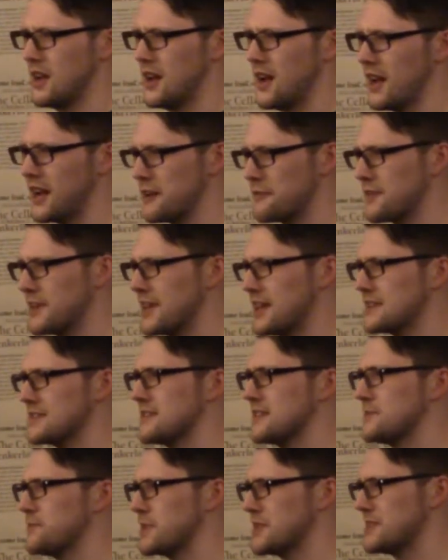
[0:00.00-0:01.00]
and I realized
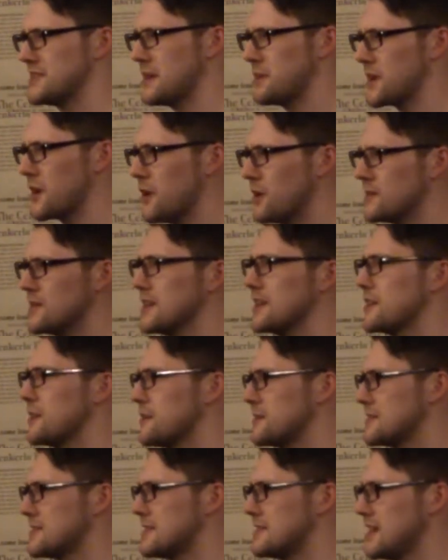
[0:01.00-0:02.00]
this because I would only go
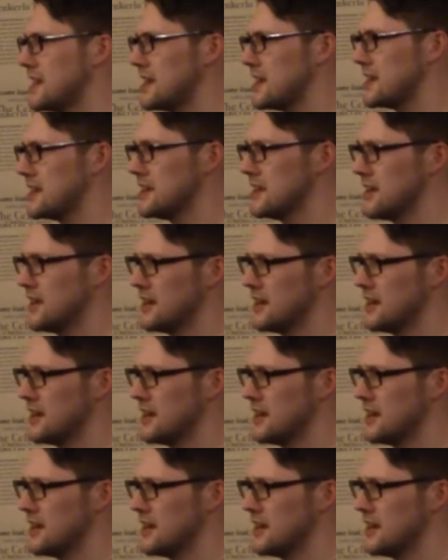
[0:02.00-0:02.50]
and see